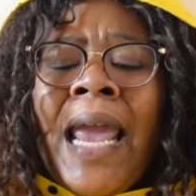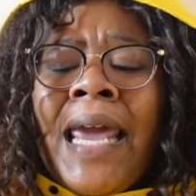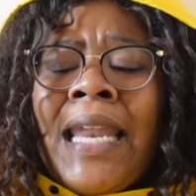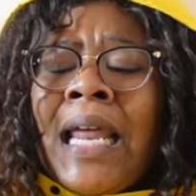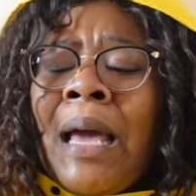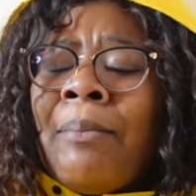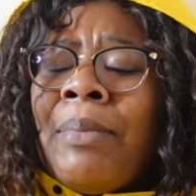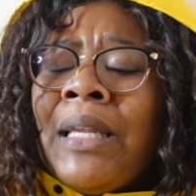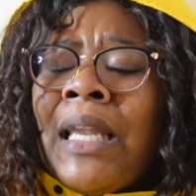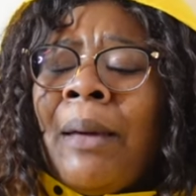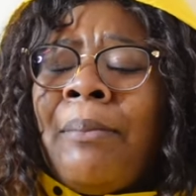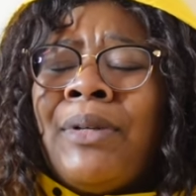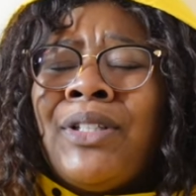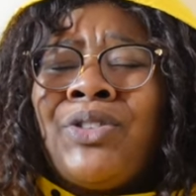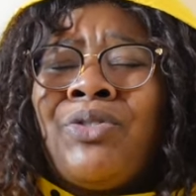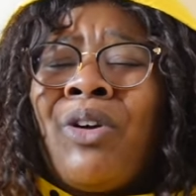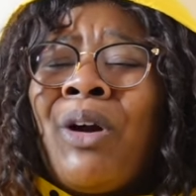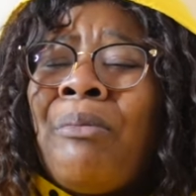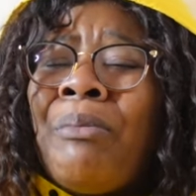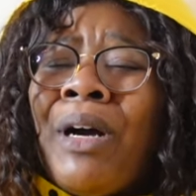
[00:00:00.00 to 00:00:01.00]
And I be like,
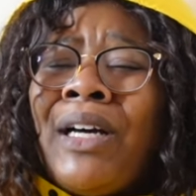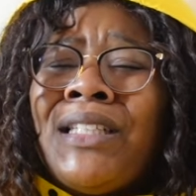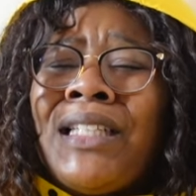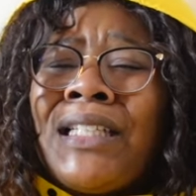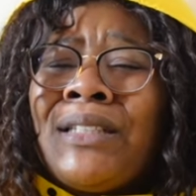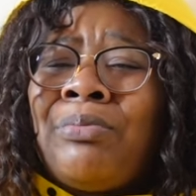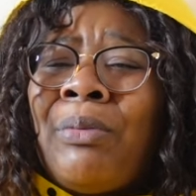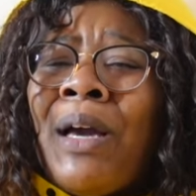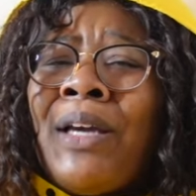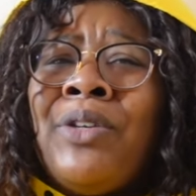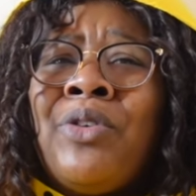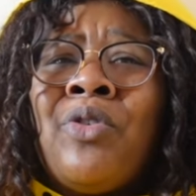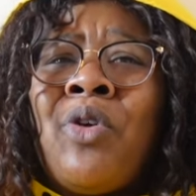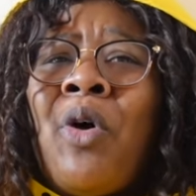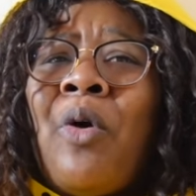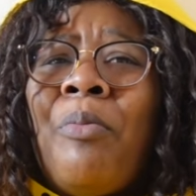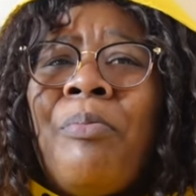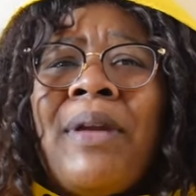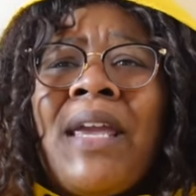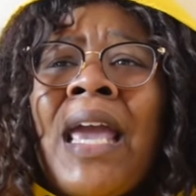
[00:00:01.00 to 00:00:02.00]
Miss Grandma, that's why you
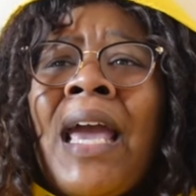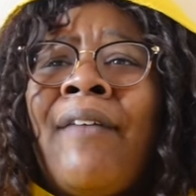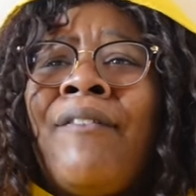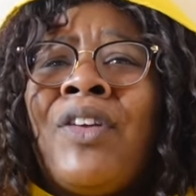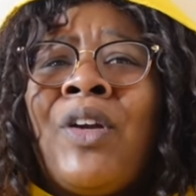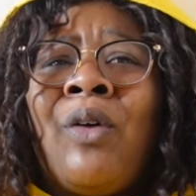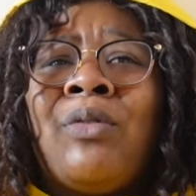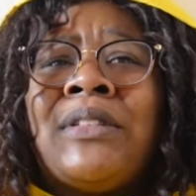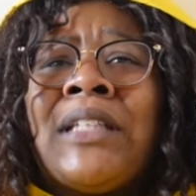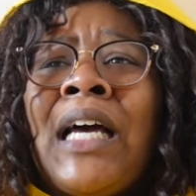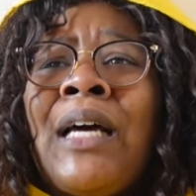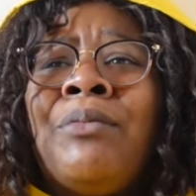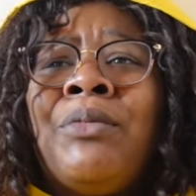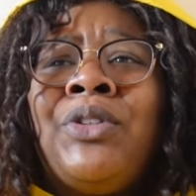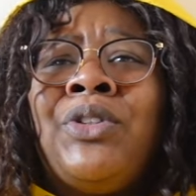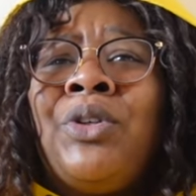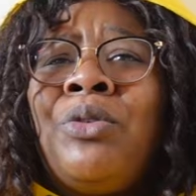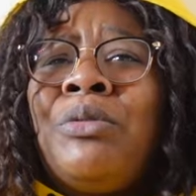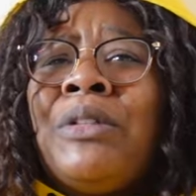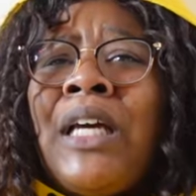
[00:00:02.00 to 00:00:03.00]
don't be having no time
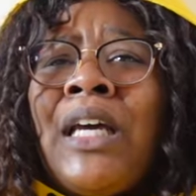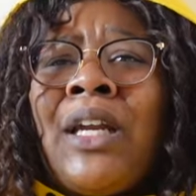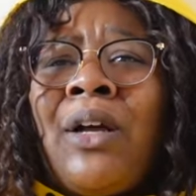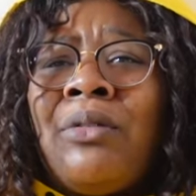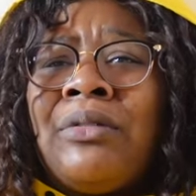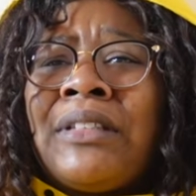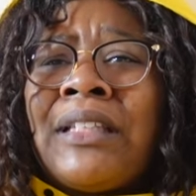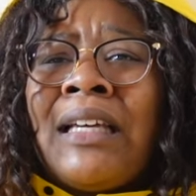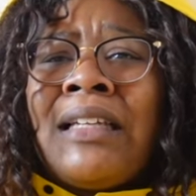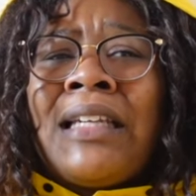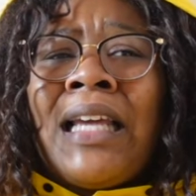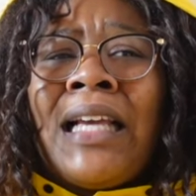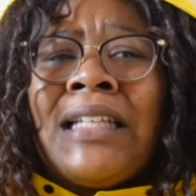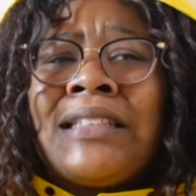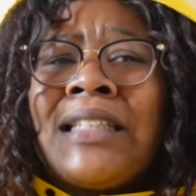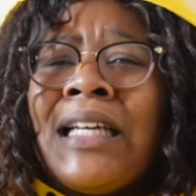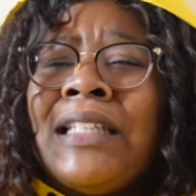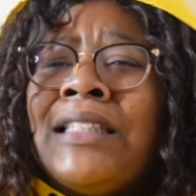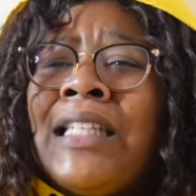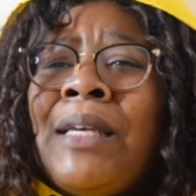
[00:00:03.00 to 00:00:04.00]
to do nothing on Sundays,
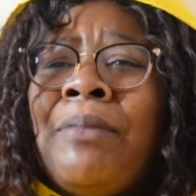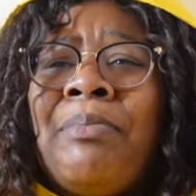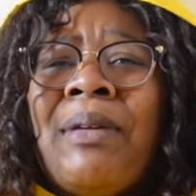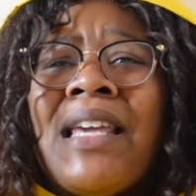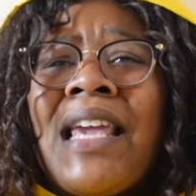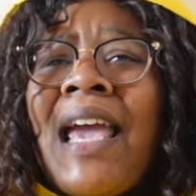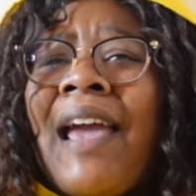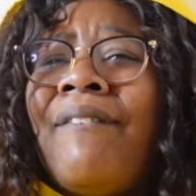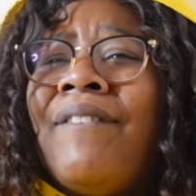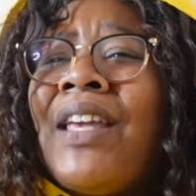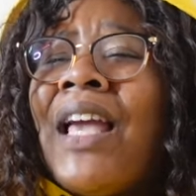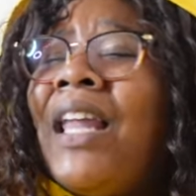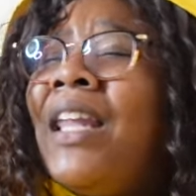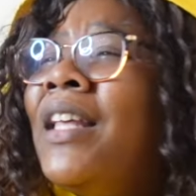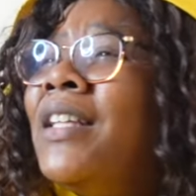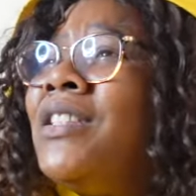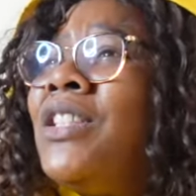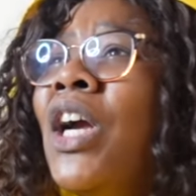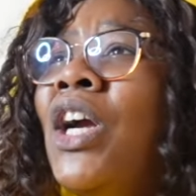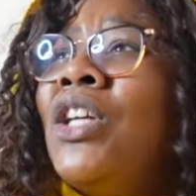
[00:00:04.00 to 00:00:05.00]
because he be having y'all
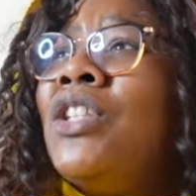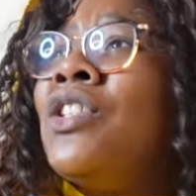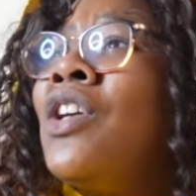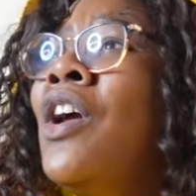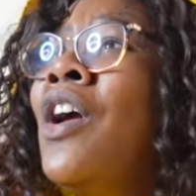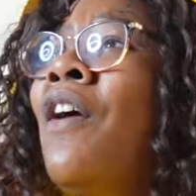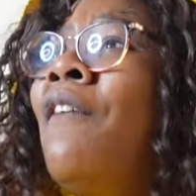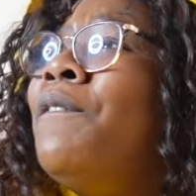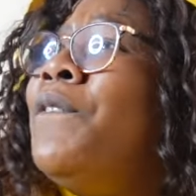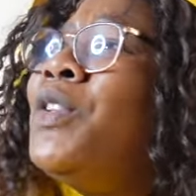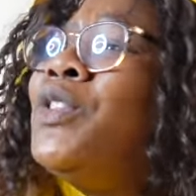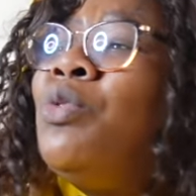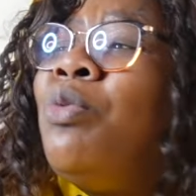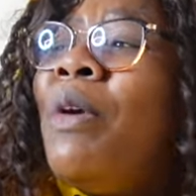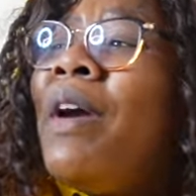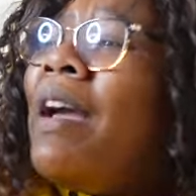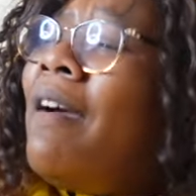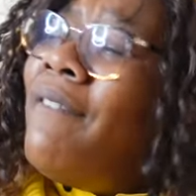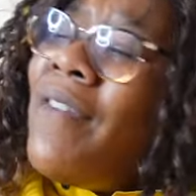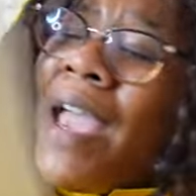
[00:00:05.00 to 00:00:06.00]
in church for
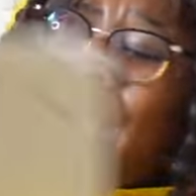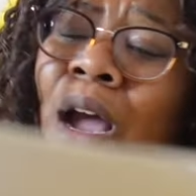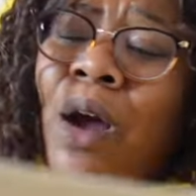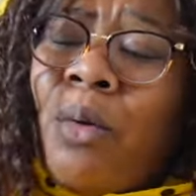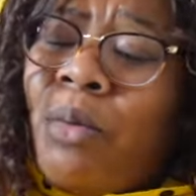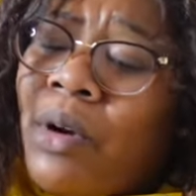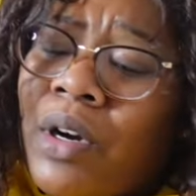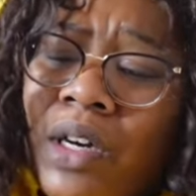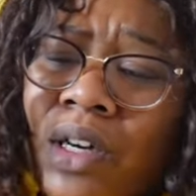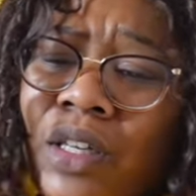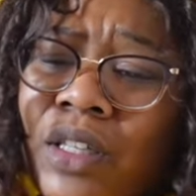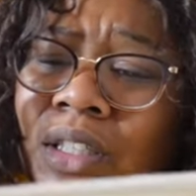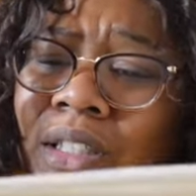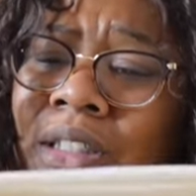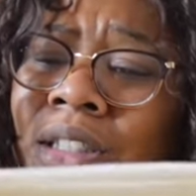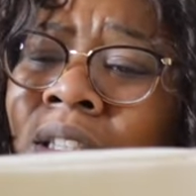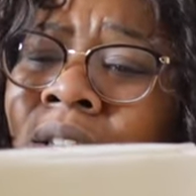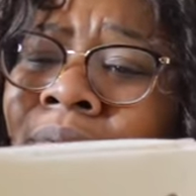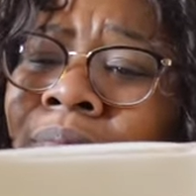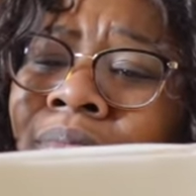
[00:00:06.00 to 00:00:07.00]
12
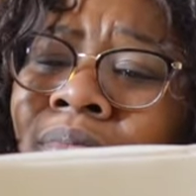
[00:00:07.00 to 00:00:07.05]
hours.